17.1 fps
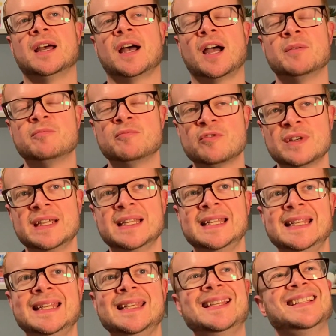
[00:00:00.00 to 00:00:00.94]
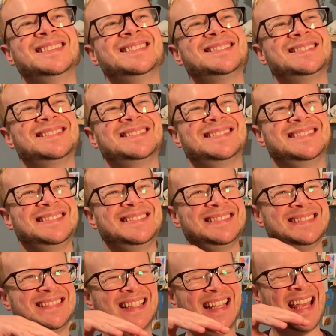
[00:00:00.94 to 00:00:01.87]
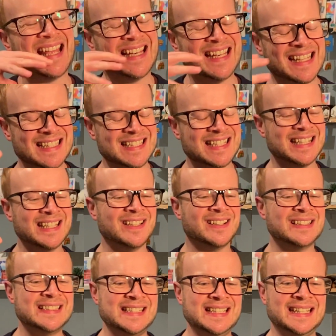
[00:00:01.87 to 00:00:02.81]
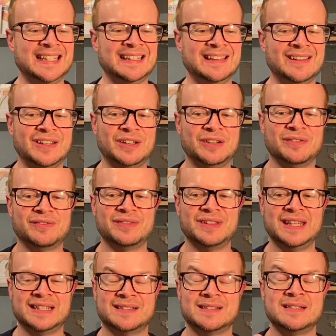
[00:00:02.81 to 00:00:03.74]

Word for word: I'm really getting into the idea of this